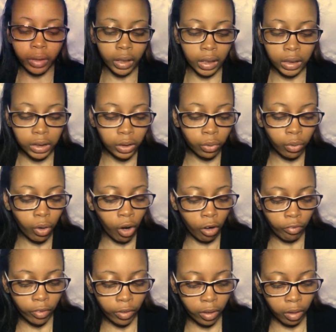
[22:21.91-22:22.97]
but they still
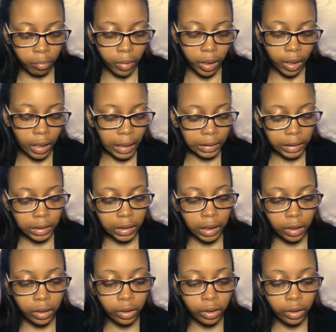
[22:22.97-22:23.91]
offer them, and I just think